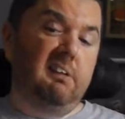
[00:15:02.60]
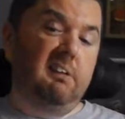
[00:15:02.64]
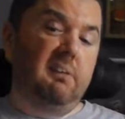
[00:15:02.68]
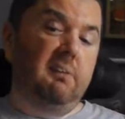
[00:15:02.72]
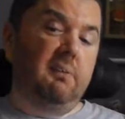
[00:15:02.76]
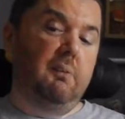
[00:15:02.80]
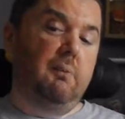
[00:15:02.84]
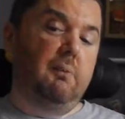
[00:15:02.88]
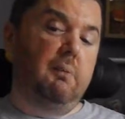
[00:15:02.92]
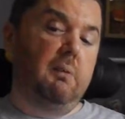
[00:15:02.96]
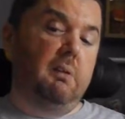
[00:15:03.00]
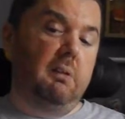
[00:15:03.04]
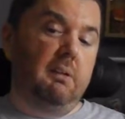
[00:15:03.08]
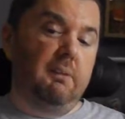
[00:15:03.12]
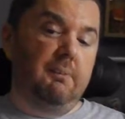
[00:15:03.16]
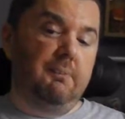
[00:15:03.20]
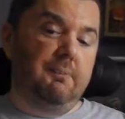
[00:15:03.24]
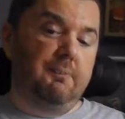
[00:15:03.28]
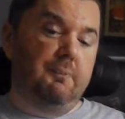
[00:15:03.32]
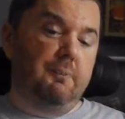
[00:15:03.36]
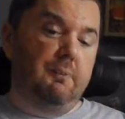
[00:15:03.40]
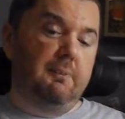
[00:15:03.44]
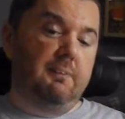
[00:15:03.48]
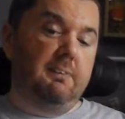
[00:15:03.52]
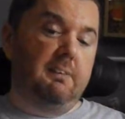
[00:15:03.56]
Quite looking
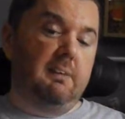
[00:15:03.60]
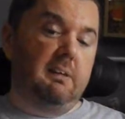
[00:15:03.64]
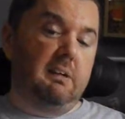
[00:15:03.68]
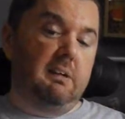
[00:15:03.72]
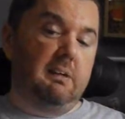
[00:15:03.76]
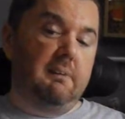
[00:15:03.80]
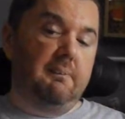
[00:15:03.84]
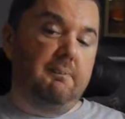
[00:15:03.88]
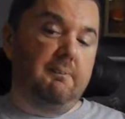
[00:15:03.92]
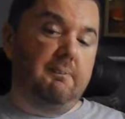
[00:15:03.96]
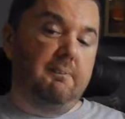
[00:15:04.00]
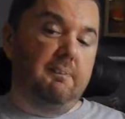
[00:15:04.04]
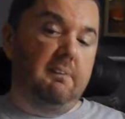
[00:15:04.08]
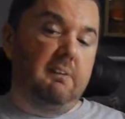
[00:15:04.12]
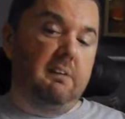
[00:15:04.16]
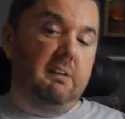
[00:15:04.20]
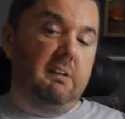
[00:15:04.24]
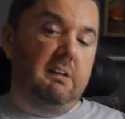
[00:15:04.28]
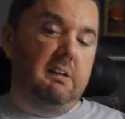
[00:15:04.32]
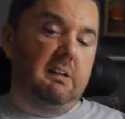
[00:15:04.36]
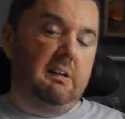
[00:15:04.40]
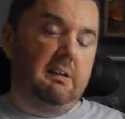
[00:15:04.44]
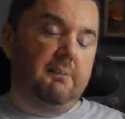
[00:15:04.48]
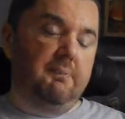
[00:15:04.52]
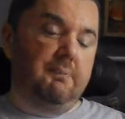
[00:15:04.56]
forward to that.
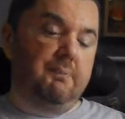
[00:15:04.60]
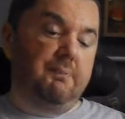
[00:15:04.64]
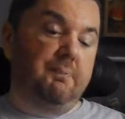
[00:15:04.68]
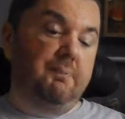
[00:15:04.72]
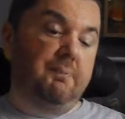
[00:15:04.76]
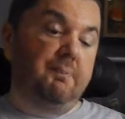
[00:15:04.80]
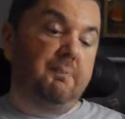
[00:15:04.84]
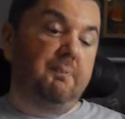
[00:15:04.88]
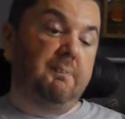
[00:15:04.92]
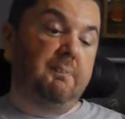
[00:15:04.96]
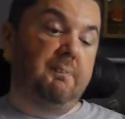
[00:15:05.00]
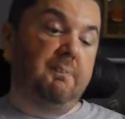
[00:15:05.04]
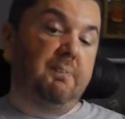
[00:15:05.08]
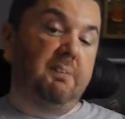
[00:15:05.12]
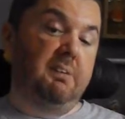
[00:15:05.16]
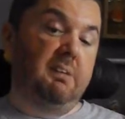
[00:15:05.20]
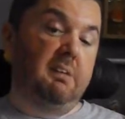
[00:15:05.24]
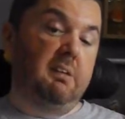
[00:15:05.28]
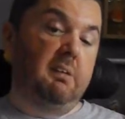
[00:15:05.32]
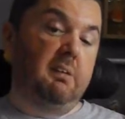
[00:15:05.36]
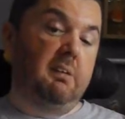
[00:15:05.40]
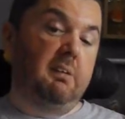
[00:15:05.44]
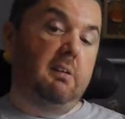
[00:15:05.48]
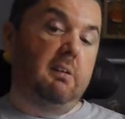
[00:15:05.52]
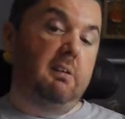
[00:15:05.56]
Okay,
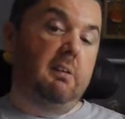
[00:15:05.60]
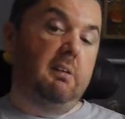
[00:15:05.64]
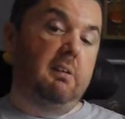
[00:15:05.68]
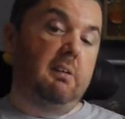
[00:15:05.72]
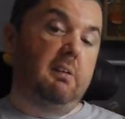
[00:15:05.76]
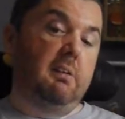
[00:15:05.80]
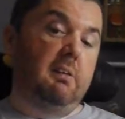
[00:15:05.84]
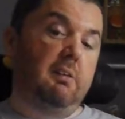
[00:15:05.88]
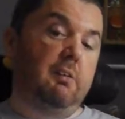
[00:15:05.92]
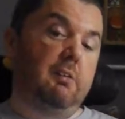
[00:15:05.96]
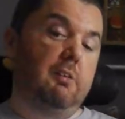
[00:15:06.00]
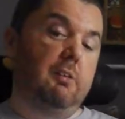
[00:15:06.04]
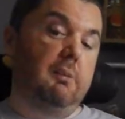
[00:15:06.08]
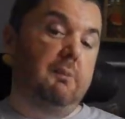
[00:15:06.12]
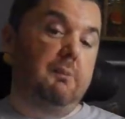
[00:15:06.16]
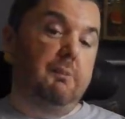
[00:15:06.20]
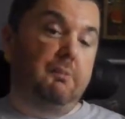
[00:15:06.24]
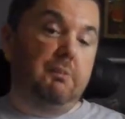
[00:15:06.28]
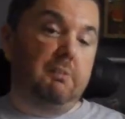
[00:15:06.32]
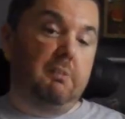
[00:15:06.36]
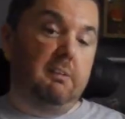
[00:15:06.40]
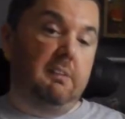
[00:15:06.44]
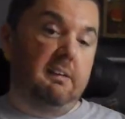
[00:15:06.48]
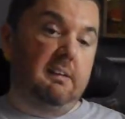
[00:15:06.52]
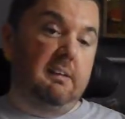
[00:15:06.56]
so we're
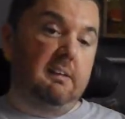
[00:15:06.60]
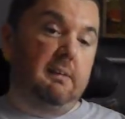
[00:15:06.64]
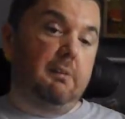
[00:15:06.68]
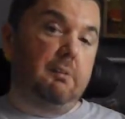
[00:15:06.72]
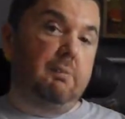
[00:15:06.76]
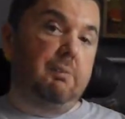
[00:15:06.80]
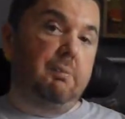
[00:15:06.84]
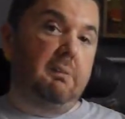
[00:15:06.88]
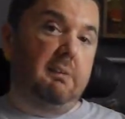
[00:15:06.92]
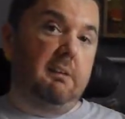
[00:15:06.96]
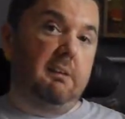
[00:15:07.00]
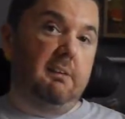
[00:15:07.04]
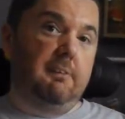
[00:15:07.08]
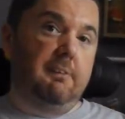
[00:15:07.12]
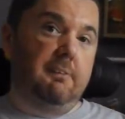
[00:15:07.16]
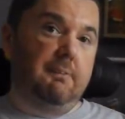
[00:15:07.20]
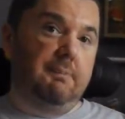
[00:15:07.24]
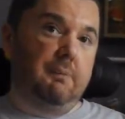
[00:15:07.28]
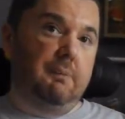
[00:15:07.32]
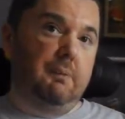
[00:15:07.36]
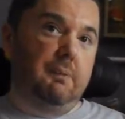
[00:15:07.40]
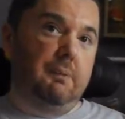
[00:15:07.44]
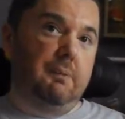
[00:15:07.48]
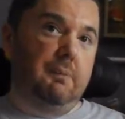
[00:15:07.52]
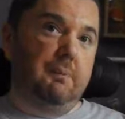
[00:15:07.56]
running out of space to
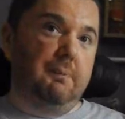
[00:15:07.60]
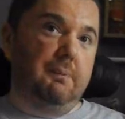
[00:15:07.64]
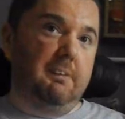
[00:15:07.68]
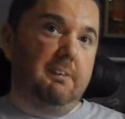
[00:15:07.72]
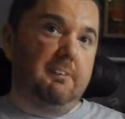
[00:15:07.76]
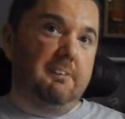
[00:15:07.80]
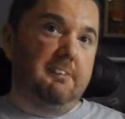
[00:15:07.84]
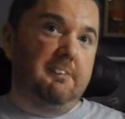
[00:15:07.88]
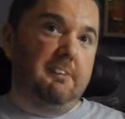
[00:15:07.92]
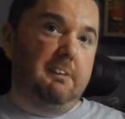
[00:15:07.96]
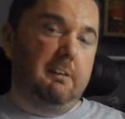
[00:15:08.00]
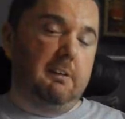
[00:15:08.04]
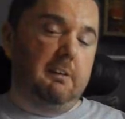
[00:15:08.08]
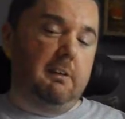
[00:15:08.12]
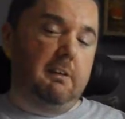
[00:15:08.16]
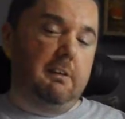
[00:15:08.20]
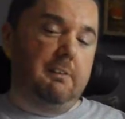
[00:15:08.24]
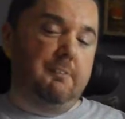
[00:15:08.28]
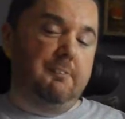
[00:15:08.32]
put all the stuff,